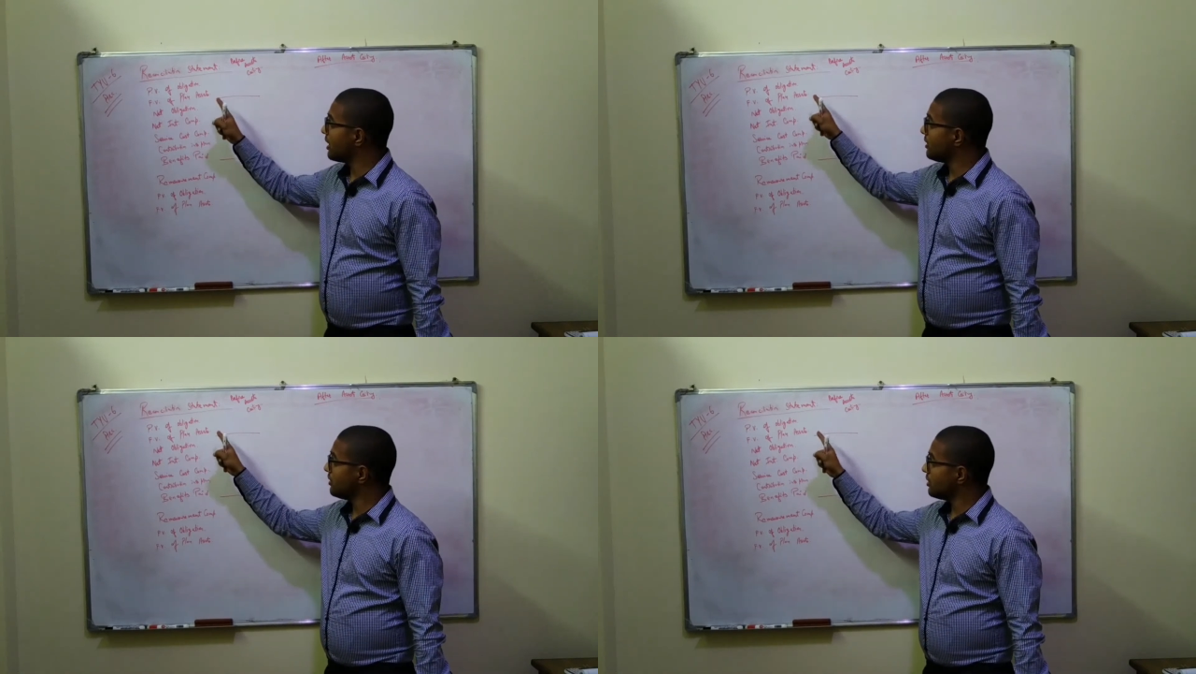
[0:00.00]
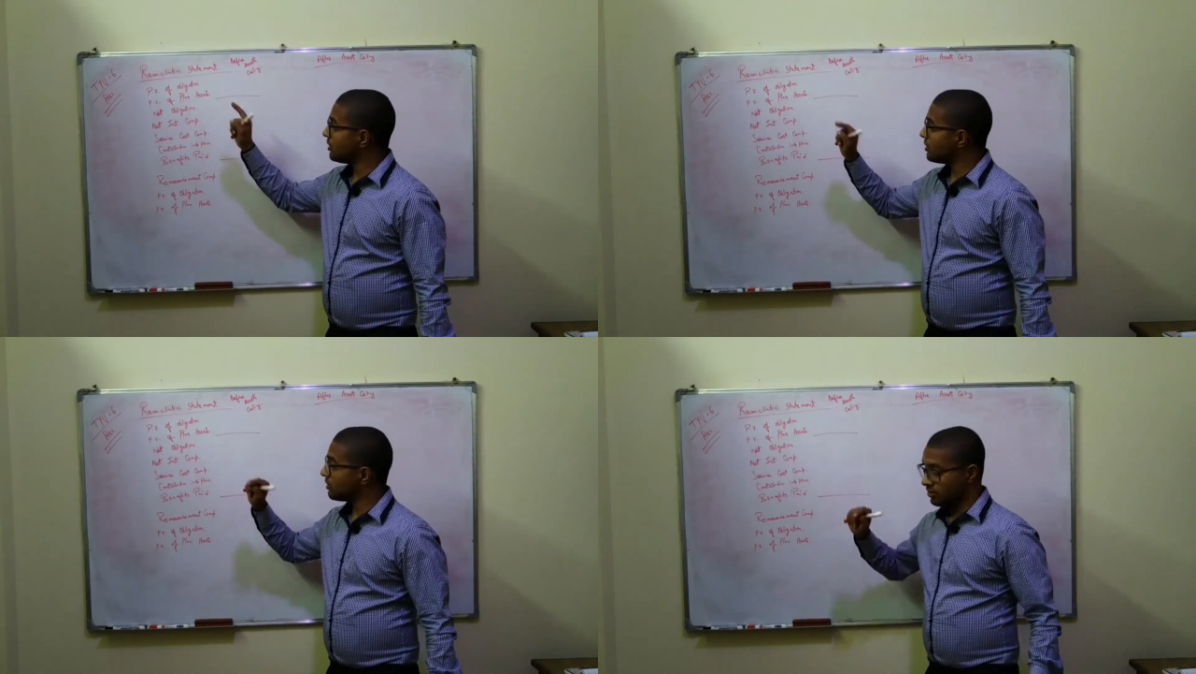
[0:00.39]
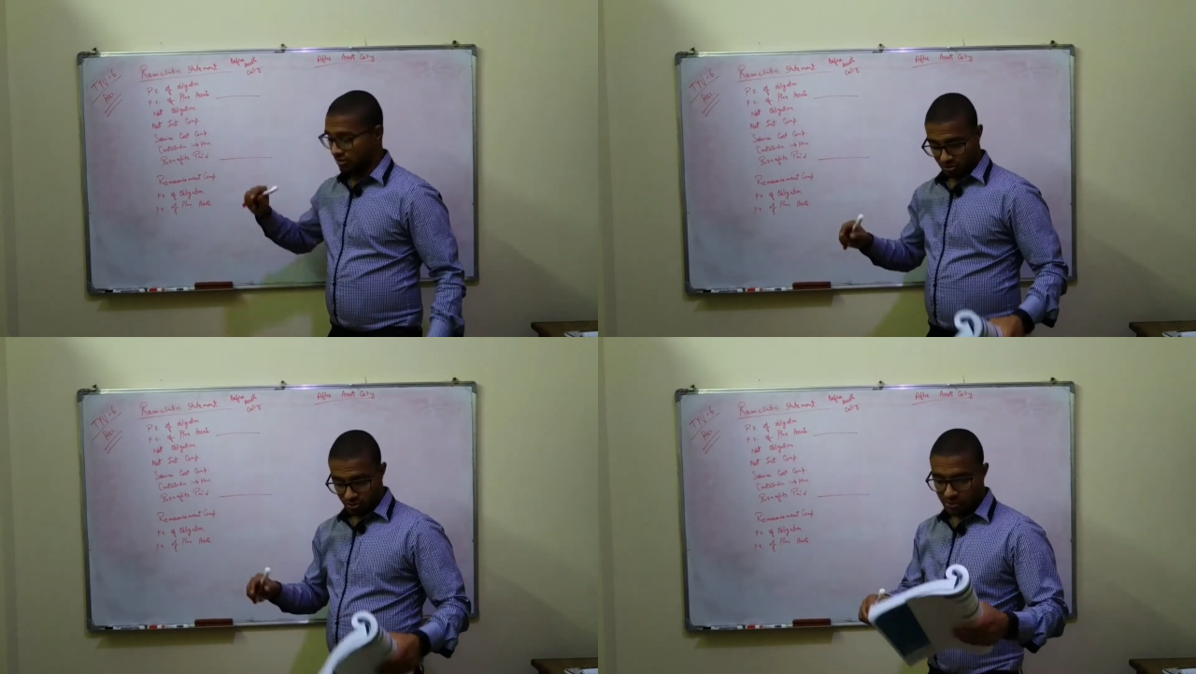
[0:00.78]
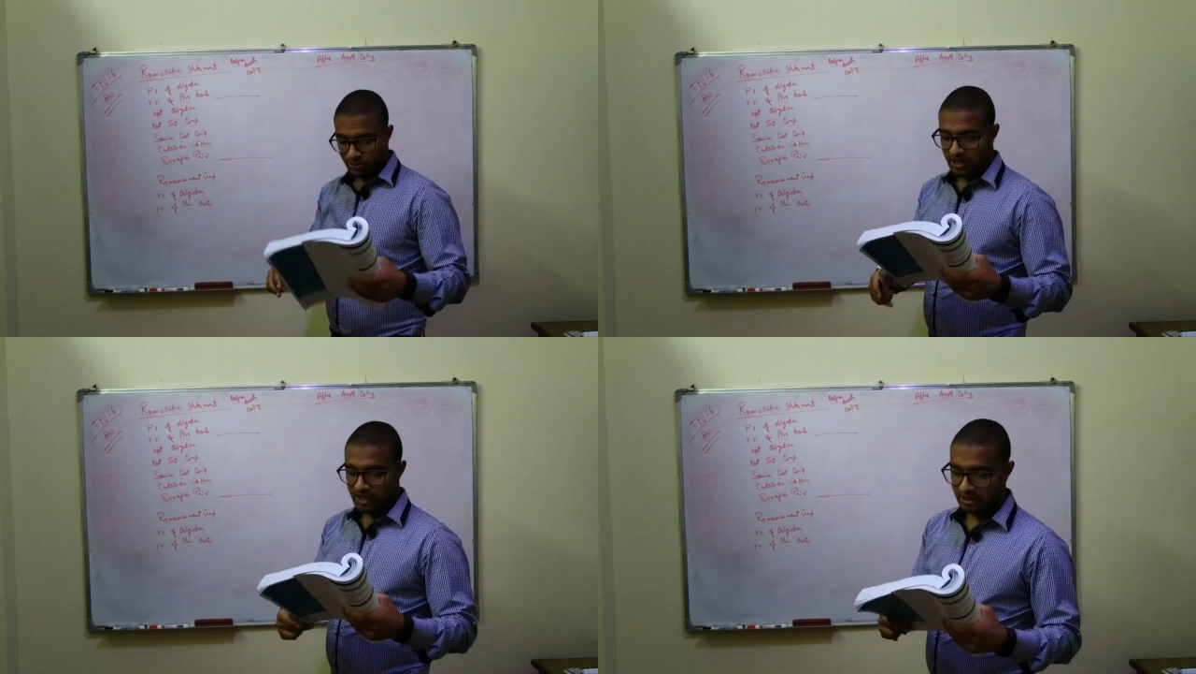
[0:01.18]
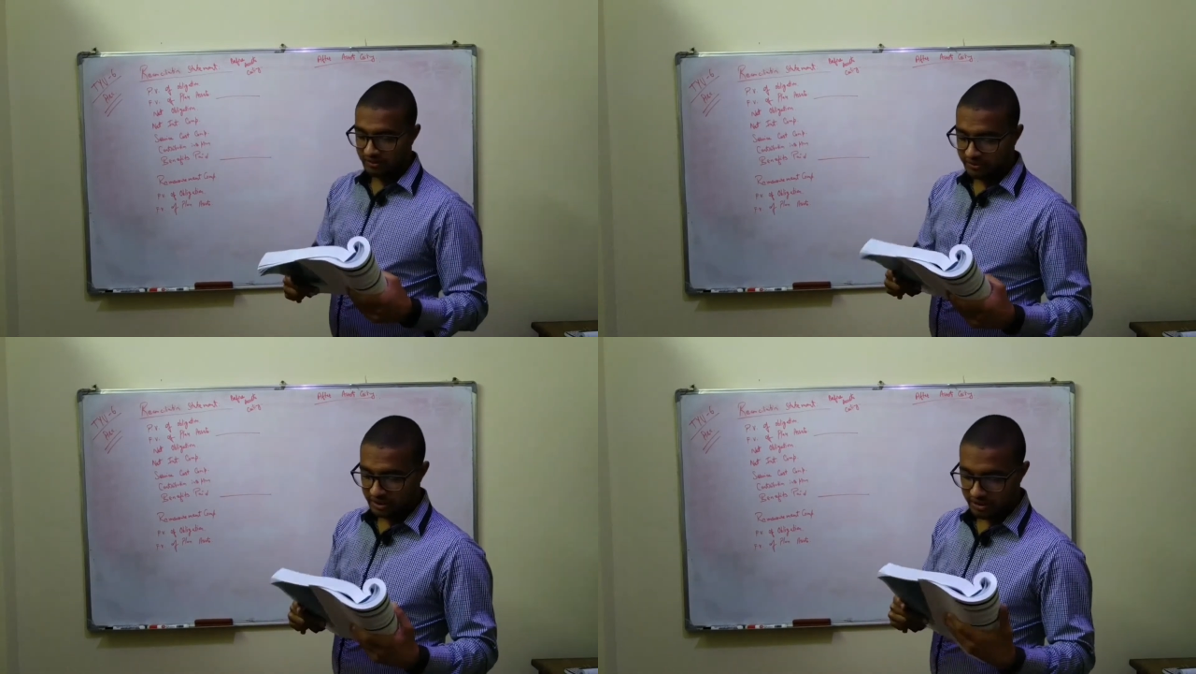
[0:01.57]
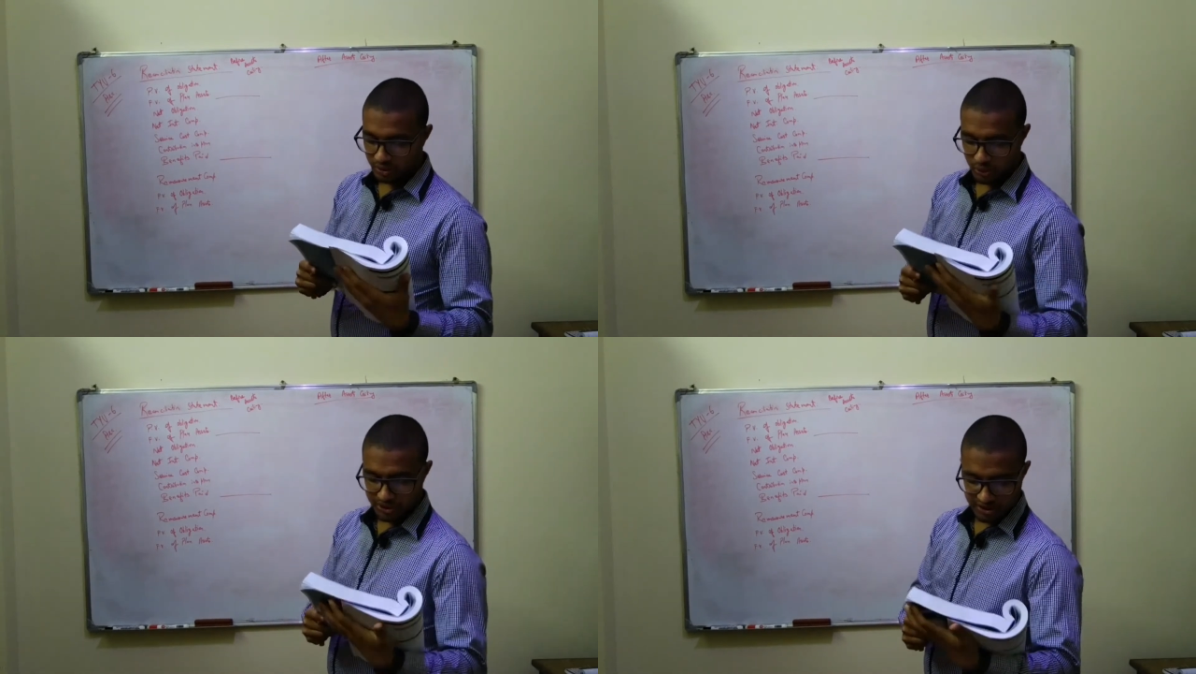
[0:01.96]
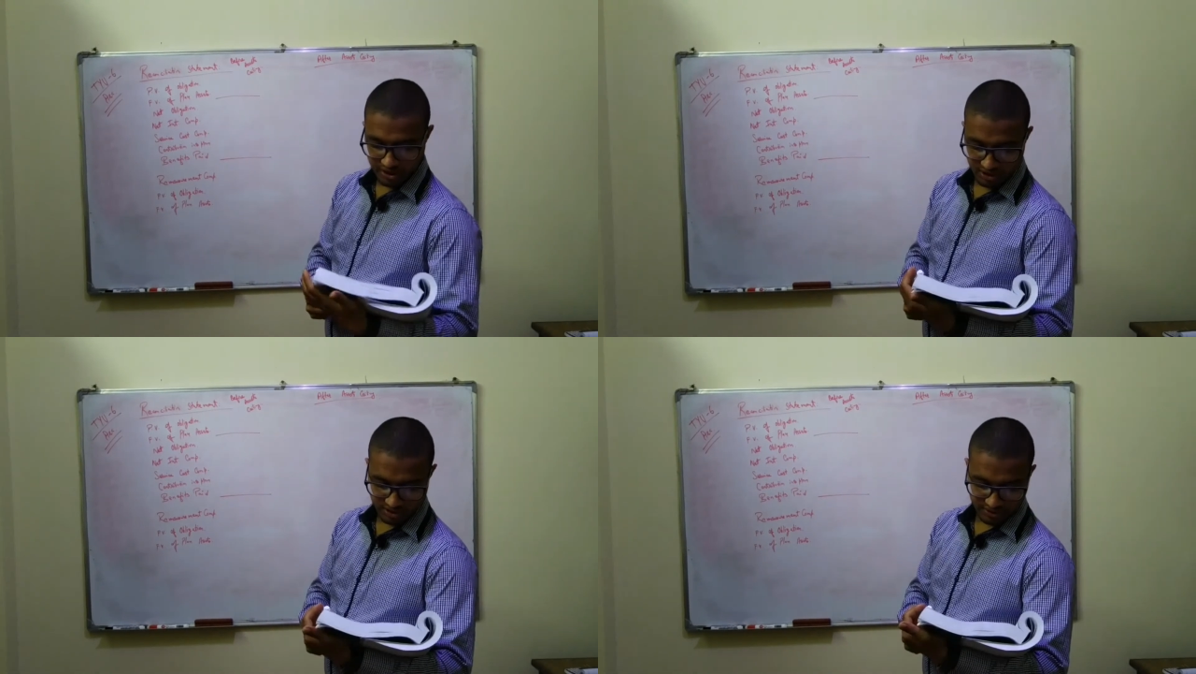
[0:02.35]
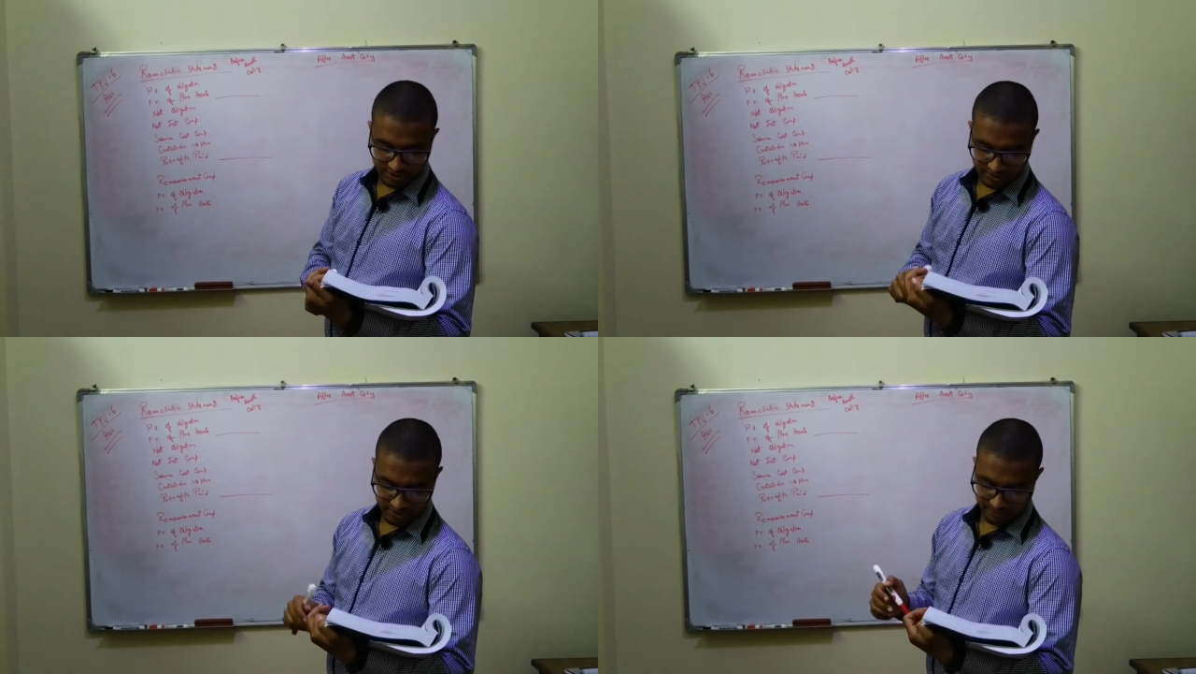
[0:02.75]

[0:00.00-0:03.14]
And then what we are given in the question is,